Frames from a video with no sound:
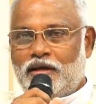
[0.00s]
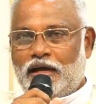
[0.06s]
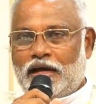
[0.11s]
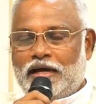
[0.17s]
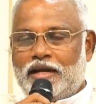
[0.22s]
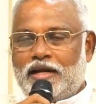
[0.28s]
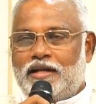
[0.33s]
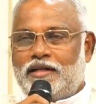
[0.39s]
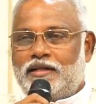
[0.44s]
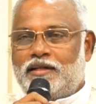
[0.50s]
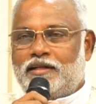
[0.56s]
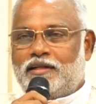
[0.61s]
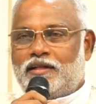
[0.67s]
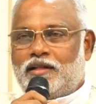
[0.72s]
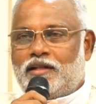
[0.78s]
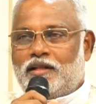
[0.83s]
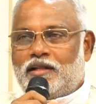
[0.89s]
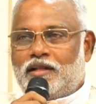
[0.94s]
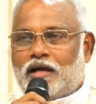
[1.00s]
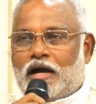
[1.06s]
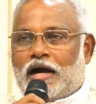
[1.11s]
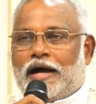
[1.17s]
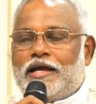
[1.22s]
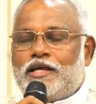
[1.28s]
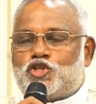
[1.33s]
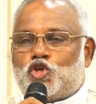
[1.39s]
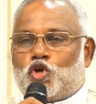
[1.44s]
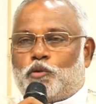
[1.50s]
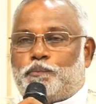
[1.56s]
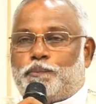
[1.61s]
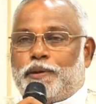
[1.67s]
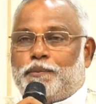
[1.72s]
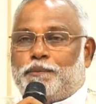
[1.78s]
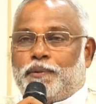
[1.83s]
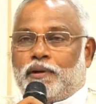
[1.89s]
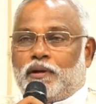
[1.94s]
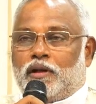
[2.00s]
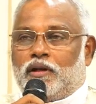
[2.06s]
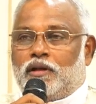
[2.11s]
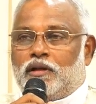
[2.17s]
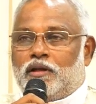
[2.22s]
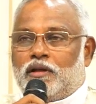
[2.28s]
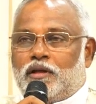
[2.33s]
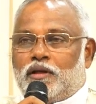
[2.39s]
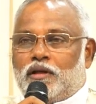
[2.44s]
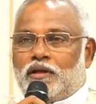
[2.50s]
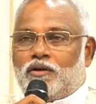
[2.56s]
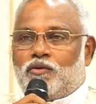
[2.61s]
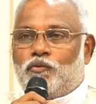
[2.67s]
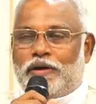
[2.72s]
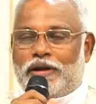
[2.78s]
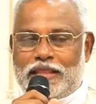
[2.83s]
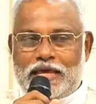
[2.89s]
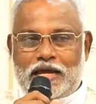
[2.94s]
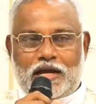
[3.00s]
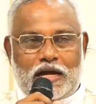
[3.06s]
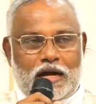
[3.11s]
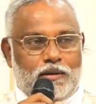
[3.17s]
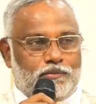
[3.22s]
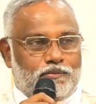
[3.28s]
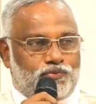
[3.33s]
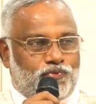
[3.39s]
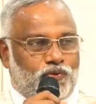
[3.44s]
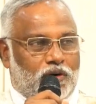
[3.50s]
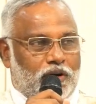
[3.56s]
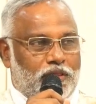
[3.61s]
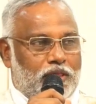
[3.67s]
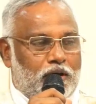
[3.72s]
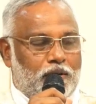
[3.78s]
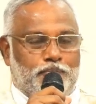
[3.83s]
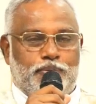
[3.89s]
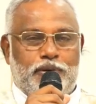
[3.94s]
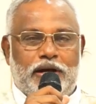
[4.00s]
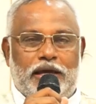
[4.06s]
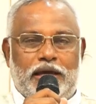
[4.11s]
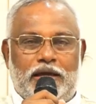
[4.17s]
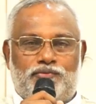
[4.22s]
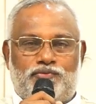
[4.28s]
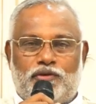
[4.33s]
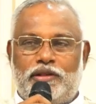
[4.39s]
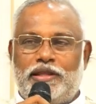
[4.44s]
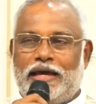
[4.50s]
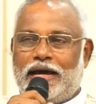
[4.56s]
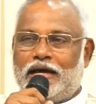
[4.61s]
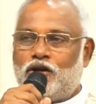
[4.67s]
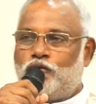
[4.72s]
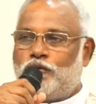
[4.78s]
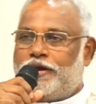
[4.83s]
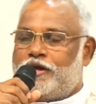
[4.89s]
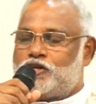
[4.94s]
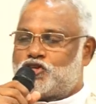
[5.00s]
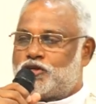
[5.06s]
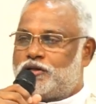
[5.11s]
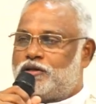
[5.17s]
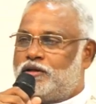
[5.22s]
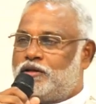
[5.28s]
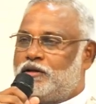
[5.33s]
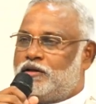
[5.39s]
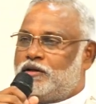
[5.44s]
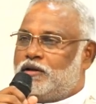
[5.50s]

And I saw people, when they come for the prayer, for the adoration,